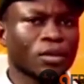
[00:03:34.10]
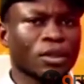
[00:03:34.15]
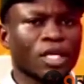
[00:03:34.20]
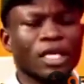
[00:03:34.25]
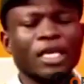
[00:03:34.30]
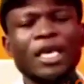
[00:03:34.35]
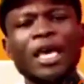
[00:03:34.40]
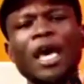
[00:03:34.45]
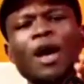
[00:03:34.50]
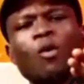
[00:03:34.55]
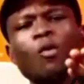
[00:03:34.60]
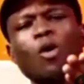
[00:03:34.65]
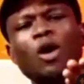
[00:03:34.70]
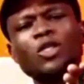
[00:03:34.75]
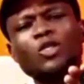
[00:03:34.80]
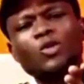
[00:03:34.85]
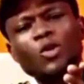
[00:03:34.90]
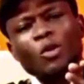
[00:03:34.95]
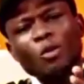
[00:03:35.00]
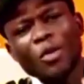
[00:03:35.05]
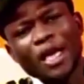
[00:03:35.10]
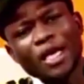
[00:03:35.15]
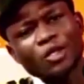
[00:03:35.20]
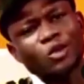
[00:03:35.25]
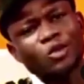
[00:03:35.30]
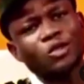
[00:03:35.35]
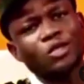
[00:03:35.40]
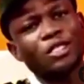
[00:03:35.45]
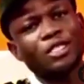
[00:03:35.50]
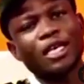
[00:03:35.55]
hear what
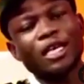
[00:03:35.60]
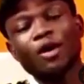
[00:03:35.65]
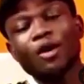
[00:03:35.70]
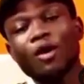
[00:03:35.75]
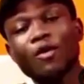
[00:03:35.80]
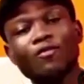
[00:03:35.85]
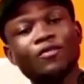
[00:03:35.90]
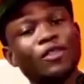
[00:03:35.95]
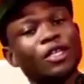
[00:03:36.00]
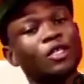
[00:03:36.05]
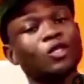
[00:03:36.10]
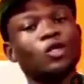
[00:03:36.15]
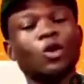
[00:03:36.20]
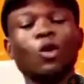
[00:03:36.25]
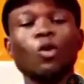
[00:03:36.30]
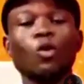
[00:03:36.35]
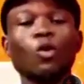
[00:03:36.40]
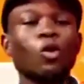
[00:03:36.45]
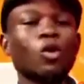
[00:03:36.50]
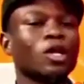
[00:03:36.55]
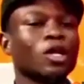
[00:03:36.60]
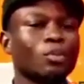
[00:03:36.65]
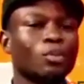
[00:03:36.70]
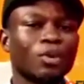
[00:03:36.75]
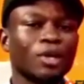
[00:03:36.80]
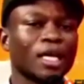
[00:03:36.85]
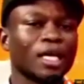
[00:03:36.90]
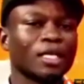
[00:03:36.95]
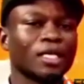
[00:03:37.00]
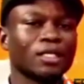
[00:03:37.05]
remains to say of this unholy
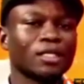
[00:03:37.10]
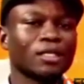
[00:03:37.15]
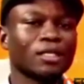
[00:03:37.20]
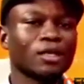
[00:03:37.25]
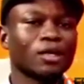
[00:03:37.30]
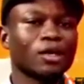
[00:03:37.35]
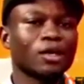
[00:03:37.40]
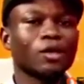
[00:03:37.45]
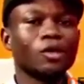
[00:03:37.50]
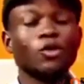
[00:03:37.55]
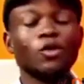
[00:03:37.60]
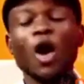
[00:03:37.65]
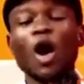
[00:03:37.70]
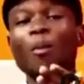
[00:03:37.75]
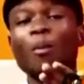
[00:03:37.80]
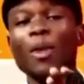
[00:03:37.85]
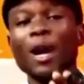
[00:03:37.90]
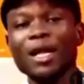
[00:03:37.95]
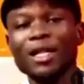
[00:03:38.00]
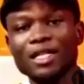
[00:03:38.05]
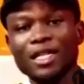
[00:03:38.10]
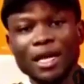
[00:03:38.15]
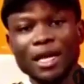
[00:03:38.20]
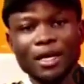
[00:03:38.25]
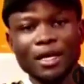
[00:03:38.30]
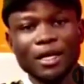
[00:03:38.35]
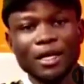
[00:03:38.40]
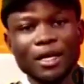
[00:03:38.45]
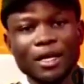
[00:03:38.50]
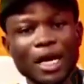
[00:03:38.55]
place. Your
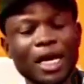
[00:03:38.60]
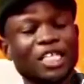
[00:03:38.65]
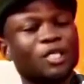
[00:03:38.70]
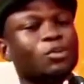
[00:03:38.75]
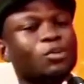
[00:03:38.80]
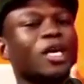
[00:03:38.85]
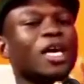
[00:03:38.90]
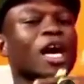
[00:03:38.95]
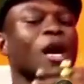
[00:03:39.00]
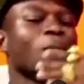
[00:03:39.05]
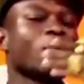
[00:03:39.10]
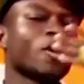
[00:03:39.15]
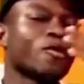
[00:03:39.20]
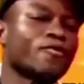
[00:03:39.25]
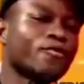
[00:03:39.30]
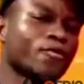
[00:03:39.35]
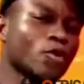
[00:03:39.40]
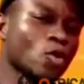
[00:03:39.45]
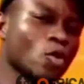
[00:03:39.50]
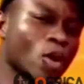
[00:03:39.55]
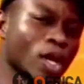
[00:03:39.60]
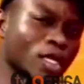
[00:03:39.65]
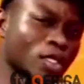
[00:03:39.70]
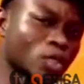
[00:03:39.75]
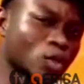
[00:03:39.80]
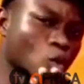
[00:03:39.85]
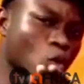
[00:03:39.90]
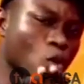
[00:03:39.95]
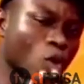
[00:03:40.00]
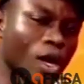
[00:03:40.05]
mother has become a
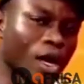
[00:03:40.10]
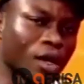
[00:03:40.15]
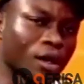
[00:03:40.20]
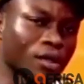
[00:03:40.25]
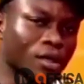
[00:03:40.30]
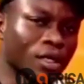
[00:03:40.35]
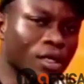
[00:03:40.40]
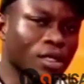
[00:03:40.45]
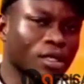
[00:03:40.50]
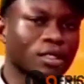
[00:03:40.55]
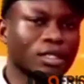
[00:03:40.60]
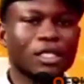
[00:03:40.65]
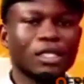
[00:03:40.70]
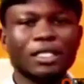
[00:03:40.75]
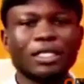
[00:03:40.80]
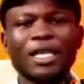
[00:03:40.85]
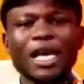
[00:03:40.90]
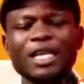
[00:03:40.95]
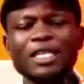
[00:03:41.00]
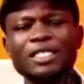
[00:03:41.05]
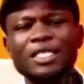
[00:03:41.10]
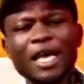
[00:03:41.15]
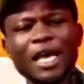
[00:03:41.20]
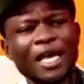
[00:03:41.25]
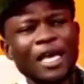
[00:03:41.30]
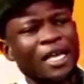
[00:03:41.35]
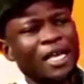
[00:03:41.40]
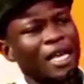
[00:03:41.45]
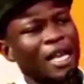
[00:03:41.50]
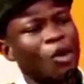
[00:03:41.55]
fluent cougar. She does
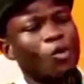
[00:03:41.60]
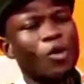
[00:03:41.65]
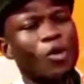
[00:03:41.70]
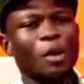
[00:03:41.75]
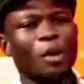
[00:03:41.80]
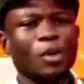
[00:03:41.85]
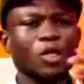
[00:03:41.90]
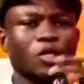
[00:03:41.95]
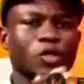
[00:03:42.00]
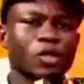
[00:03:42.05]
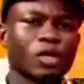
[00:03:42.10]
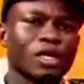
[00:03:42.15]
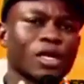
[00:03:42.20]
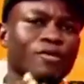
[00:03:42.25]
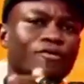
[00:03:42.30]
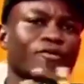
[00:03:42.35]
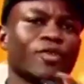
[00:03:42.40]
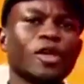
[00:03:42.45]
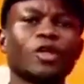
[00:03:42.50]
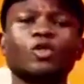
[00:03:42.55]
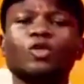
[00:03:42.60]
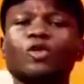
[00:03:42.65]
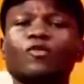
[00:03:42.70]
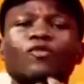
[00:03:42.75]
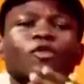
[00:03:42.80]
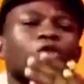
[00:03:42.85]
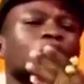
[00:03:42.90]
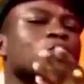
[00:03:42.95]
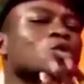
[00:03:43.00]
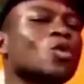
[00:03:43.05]
her inner way between the face
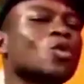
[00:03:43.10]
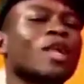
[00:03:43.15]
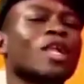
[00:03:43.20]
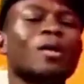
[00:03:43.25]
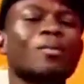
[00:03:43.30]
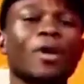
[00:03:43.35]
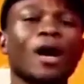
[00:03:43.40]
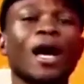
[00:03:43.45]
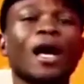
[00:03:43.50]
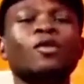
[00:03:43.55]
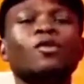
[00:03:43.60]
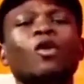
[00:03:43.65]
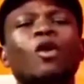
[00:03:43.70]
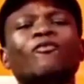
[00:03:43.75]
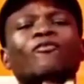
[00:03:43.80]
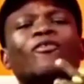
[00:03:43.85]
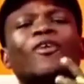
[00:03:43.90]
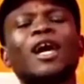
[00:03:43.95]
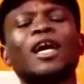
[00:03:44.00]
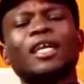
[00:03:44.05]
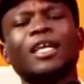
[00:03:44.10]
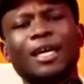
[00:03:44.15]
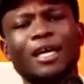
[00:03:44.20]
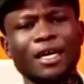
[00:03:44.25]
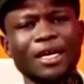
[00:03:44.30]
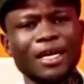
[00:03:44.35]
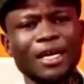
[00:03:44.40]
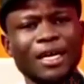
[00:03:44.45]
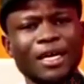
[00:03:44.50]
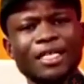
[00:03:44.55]
of Ojuelegba, and your father
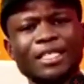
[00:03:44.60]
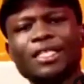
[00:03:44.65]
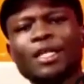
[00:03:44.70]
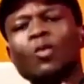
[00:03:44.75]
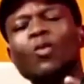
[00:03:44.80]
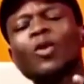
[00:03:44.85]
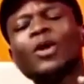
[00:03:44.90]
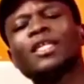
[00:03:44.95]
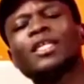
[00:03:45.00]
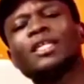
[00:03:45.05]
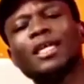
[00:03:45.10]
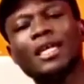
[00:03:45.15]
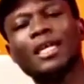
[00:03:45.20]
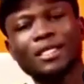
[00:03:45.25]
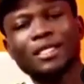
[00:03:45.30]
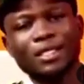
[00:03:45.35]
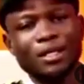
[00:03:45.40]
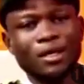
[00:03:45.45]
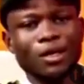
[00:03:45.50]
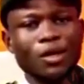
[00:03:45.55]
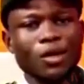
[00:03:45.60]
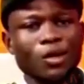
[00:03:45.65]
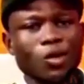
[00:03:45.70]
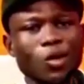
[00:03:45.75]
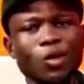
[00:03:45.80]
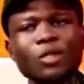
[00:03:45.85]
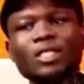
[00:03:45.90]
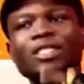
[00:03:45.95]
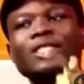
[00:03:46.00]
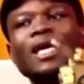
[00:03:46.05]
is the witness
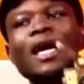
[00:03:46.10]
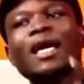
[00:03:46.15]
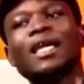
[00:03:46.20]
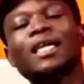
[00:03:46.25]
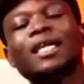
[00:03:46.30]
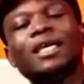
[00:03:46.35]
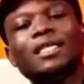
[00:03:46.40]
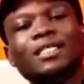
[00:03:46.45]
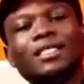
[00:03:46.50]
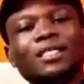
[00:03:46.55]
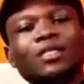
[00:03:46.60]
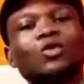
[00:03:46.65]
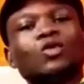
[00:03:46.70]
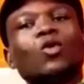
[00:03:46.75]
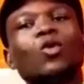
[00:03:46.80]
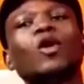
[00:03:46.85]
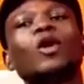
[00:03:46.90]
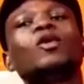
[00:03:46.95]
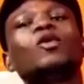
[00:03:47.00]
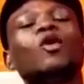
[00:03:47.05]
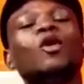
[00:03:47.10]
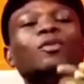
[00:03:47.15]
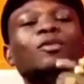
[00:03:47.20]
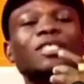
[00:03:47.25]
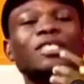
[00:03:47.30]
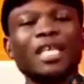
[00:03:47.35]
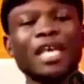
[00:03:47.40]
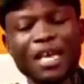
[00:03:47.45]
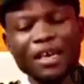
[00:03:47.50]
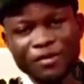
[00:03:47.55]
whose silence is going
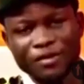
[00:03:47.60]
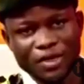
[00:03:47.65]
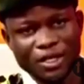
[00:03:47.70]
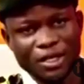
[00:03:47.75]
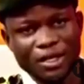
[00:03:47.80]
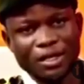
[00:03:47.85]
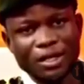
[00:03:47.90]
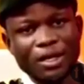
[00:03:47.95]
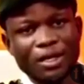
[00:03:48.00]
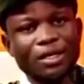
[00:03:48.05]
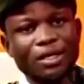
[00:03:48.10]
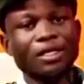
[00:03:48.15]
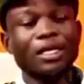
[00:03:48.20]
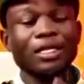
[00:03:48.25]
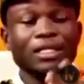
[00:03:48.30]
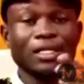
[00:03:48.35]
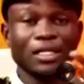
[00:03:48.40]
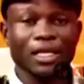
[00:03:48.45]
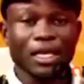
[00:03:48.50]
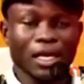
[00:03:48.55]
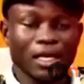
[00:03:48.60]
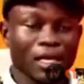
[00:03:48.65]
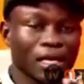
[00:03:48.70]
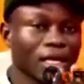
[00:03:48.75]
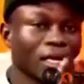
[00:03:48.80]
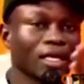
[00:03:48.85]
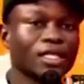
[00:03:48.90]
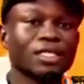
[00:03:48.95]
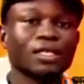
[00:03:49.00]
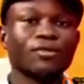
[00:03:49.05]
observed. They say
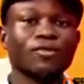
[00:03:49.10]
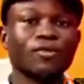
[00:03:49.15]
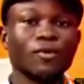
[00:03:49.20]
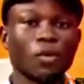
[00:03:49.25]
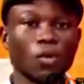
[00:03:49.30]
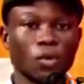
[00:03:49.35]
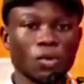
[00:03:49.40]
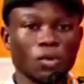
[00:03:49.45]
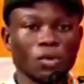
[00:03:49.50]
he is a fool